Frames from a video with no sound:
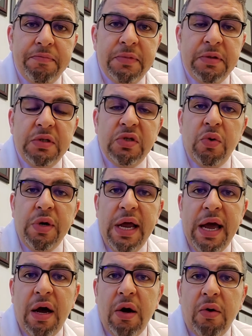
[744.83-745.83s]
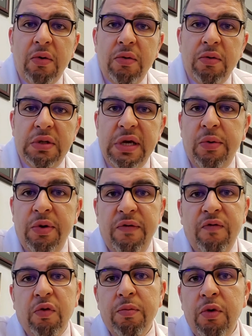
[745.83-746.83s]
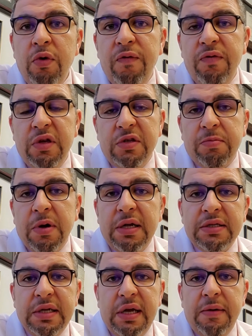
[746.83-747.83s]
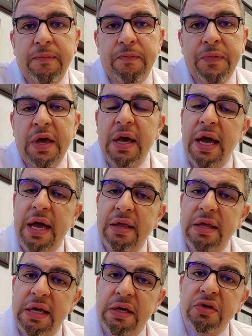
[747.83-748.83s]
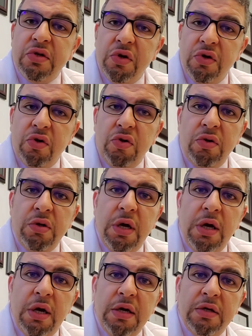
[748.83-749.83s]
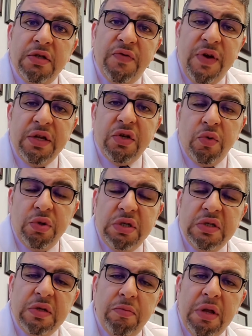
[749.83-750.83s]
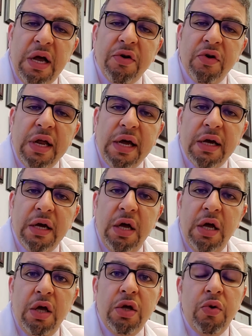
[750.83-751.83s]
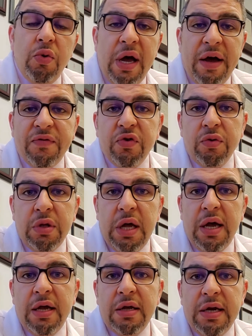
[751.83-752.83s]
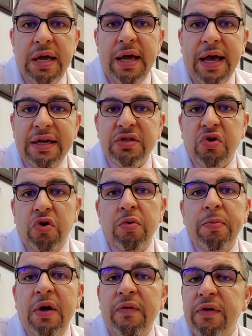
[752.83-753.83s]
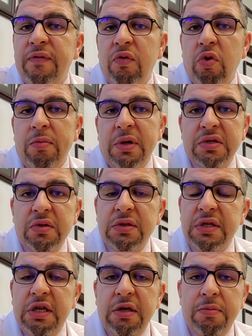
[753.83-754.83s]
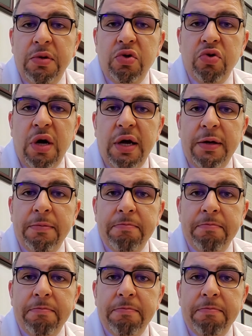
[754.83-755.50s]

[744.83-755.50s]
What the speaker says: And so now that we've removed this prostate and the internal sphincter, which is the bladder neck, you have to rely on that external pelvic floor muscle to keep you dry.